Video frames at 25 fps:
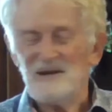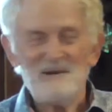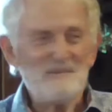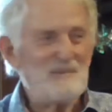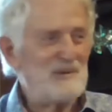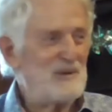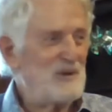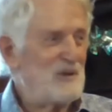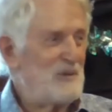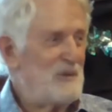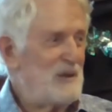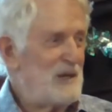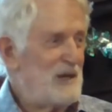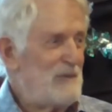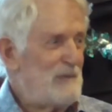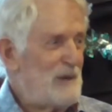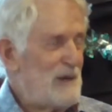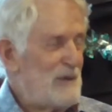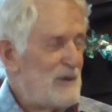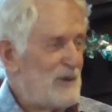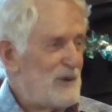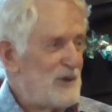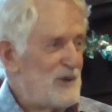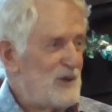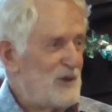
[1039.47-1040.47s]
but there were many
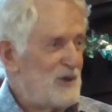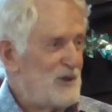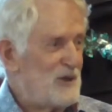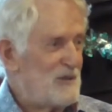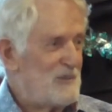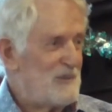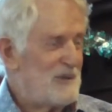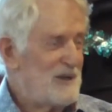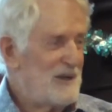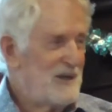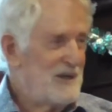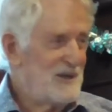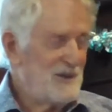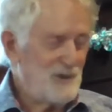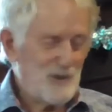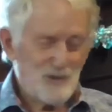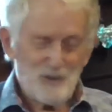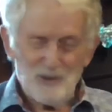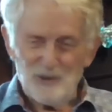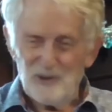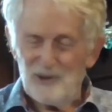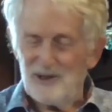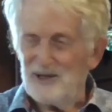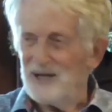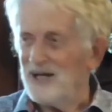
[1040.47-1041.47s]
people in Europe who
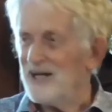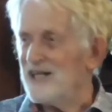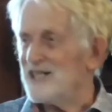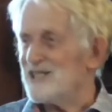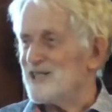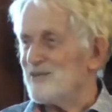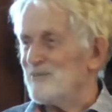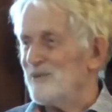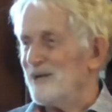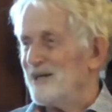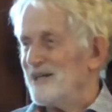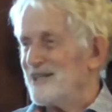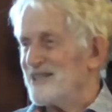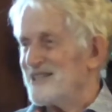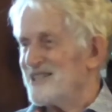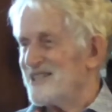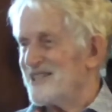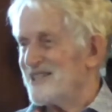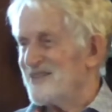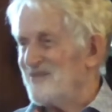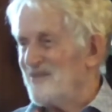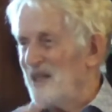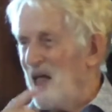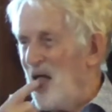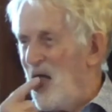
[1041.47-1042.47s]
were wearing gas
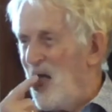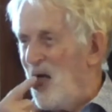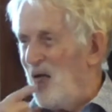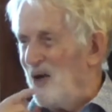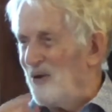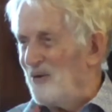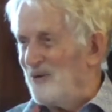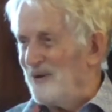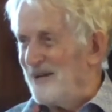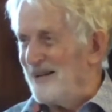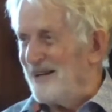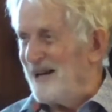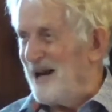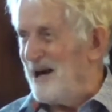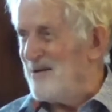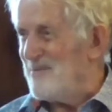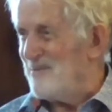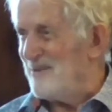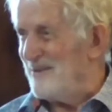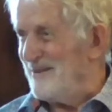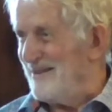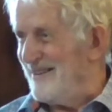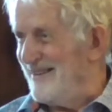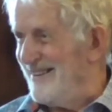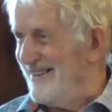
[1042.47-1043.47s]
masks when it
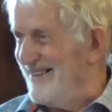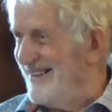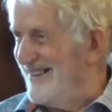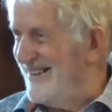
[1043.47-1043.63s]
happened,